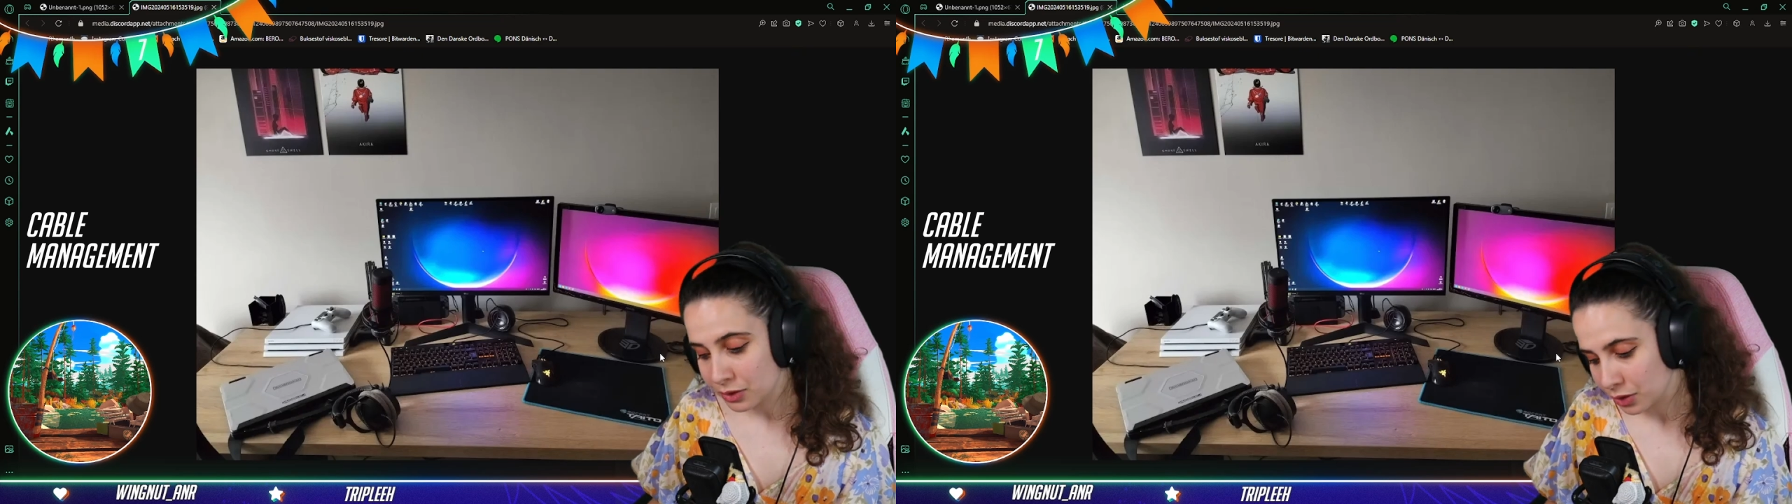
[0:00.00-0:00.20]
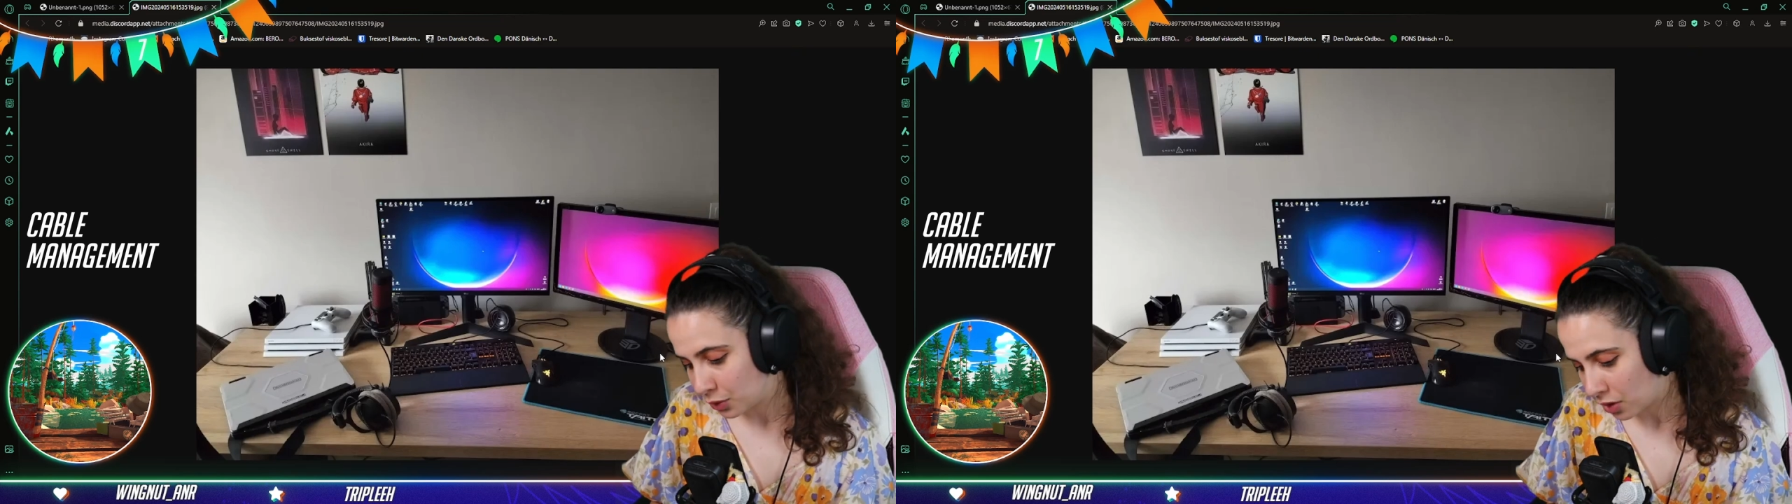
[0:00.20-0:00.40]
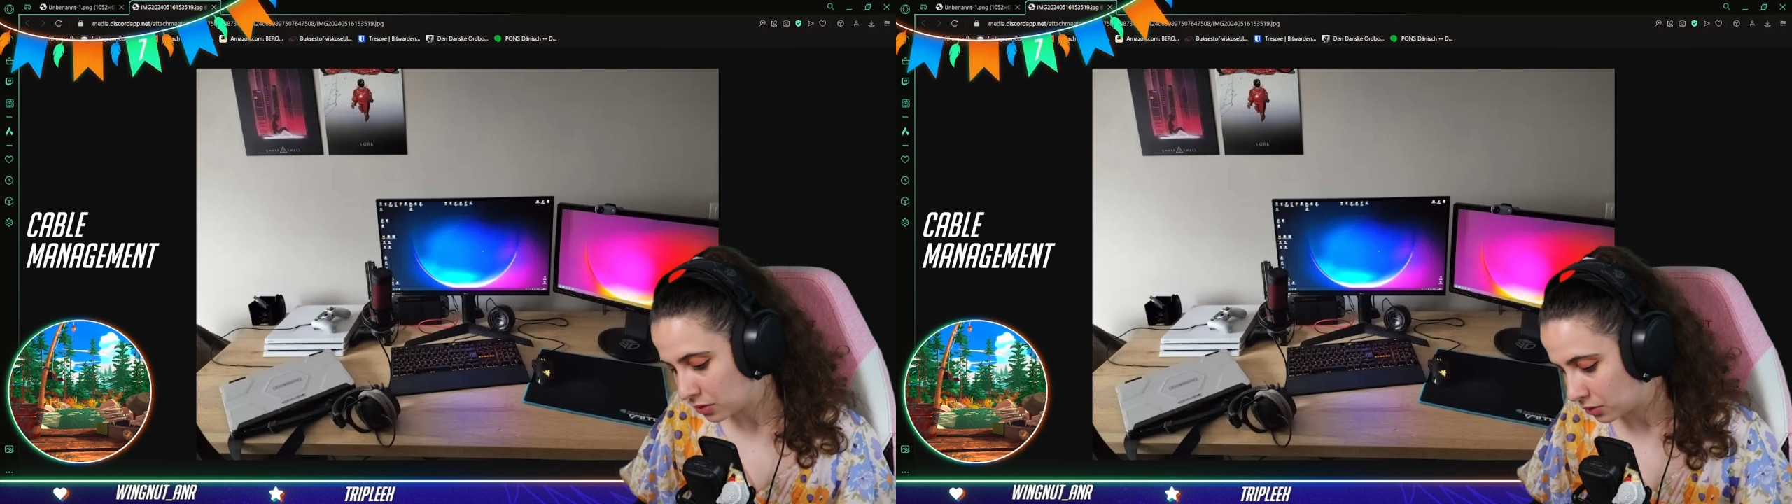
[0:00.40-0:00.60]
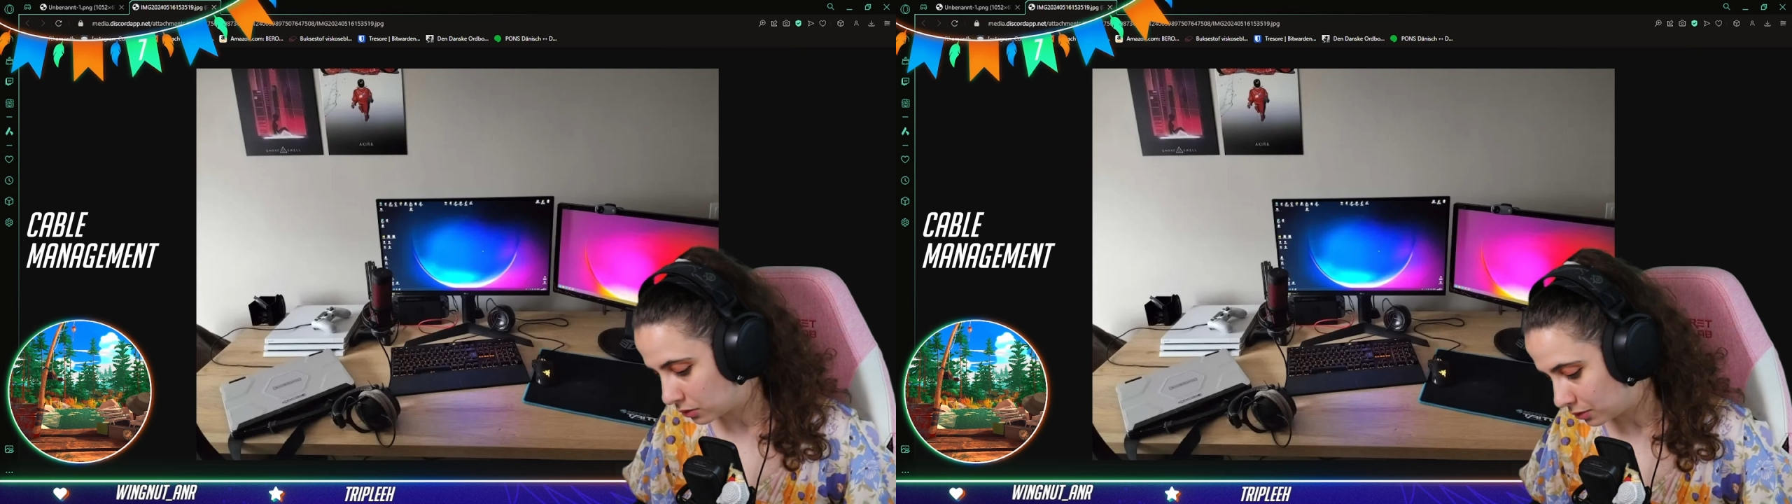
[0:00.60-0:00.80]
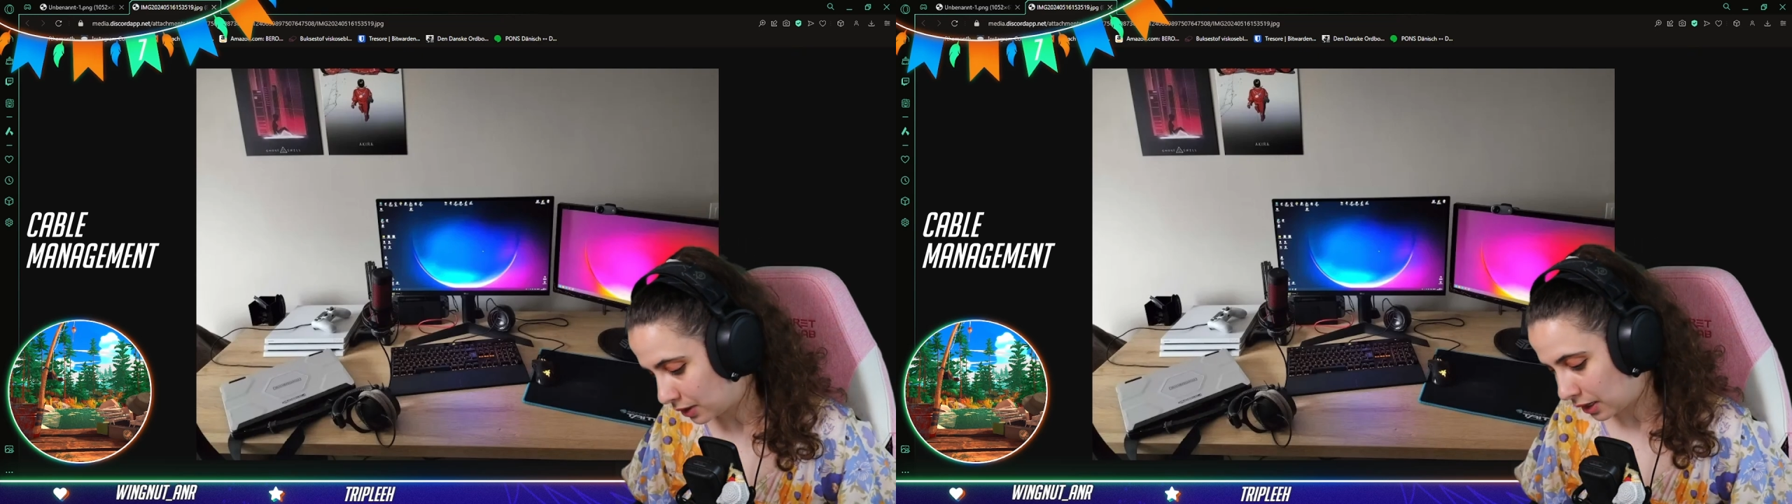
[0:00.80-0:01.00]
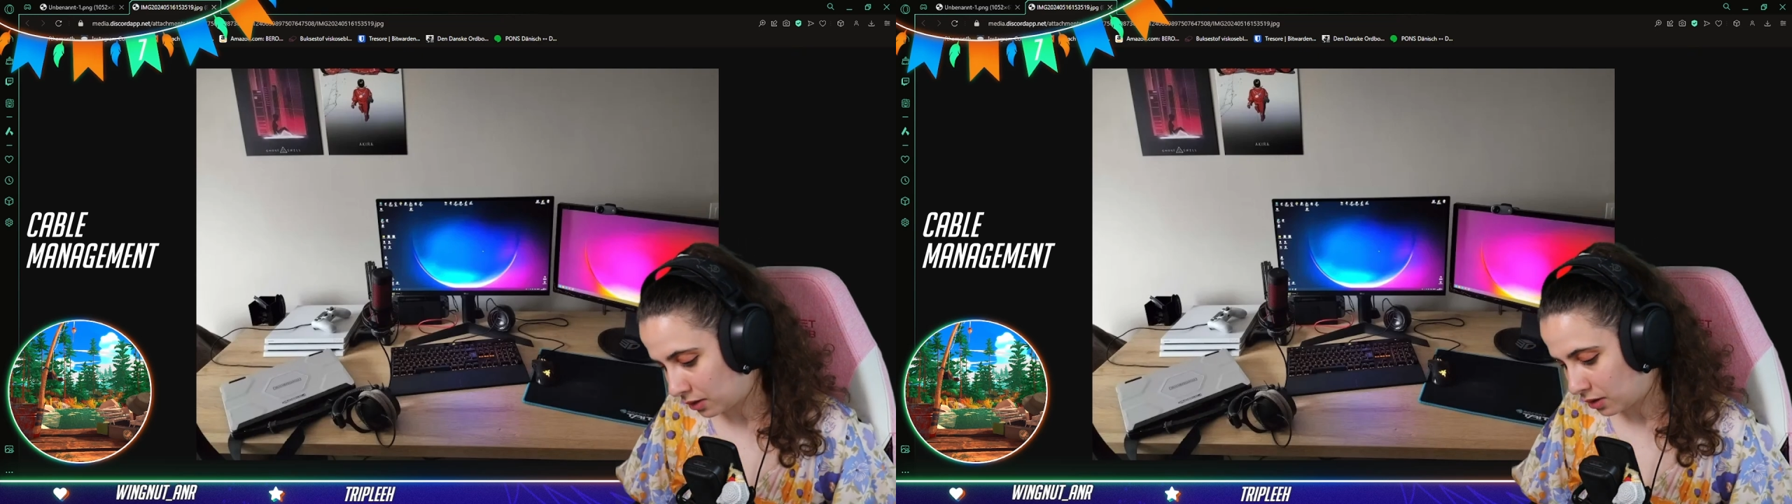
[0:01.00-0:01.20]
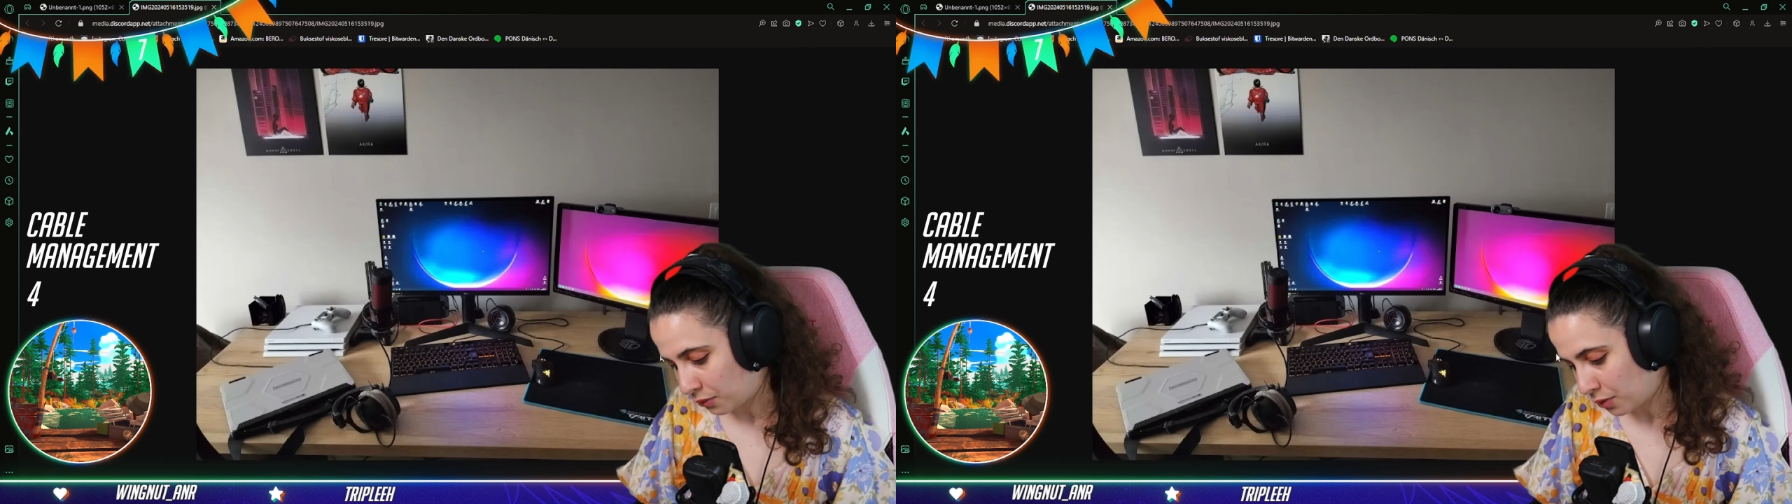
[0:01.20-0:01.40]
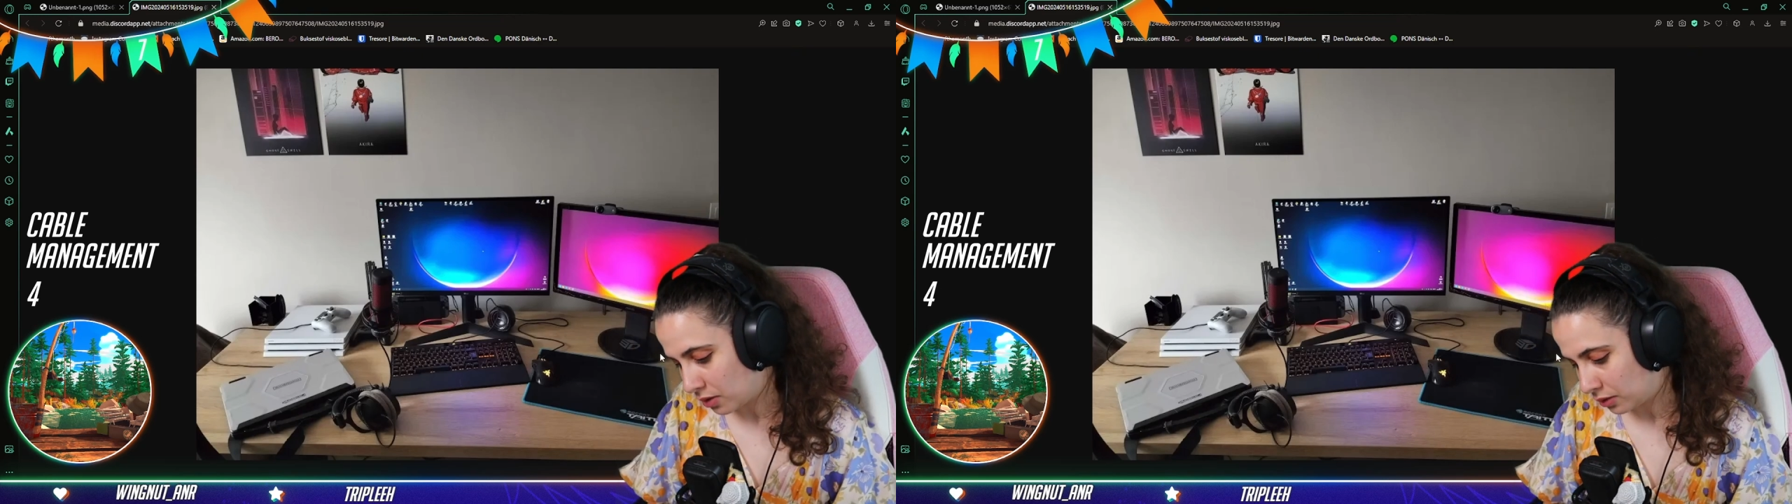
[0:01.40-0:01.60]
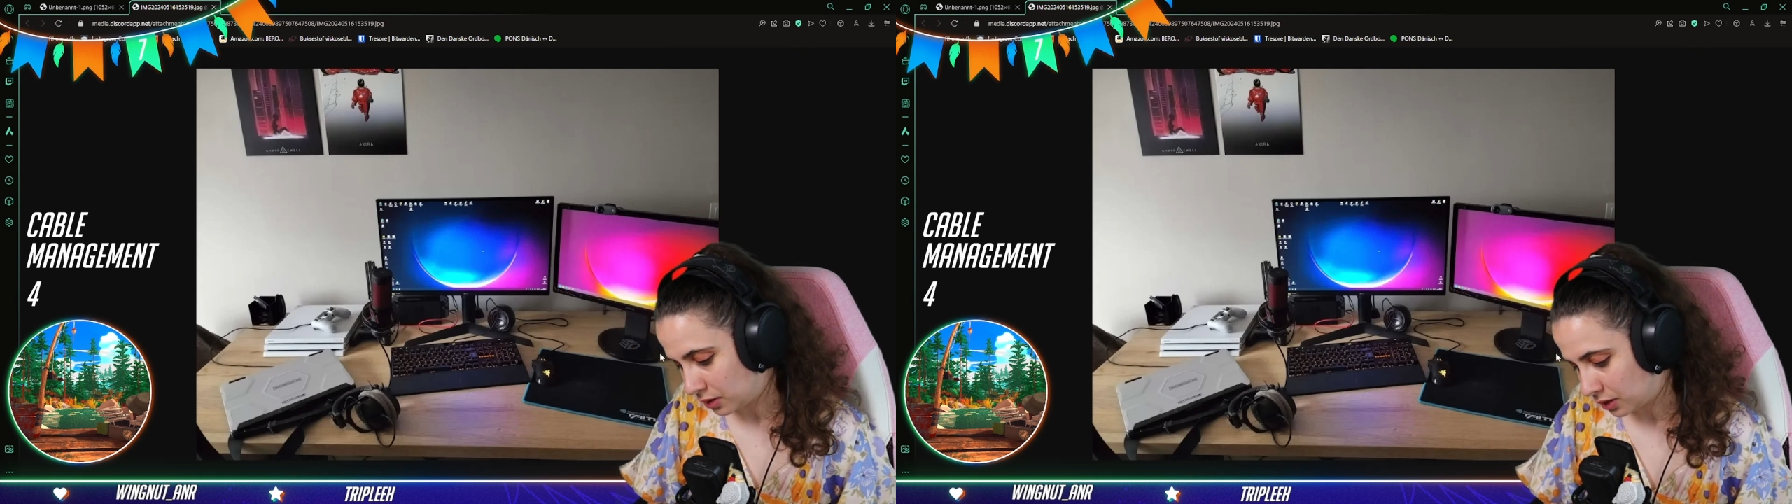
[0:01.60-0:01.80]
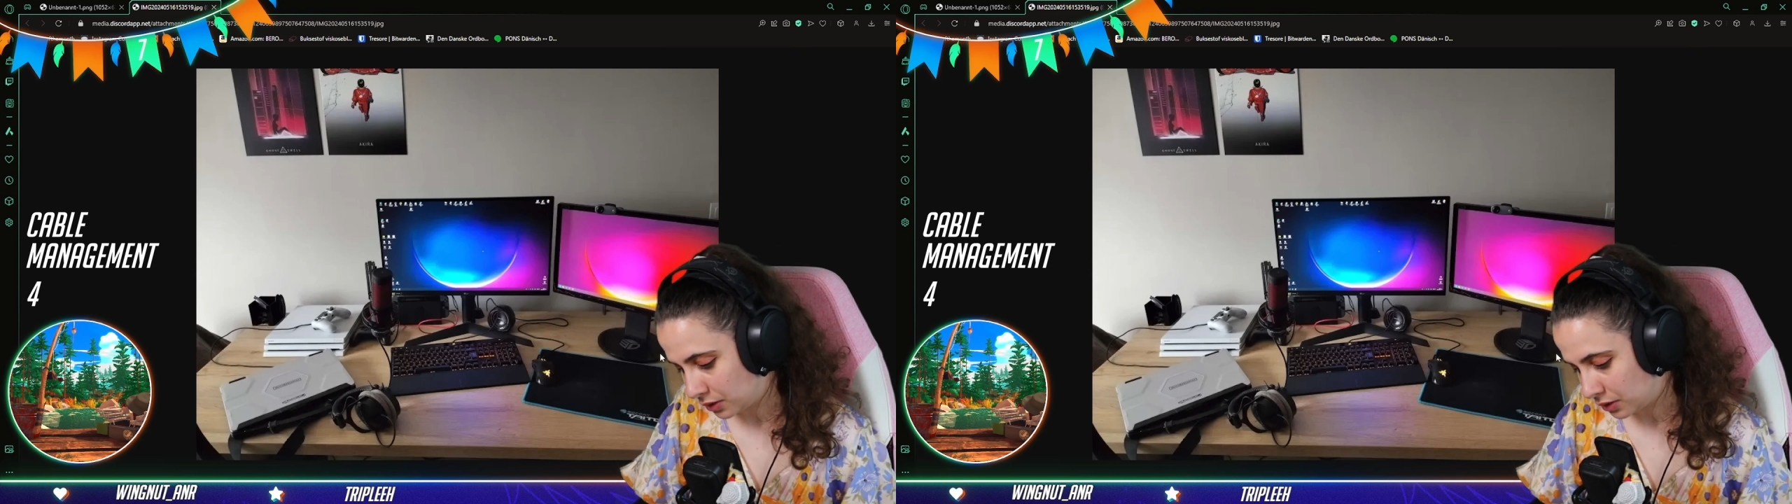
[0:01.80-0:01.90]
so you also get a 4 in this.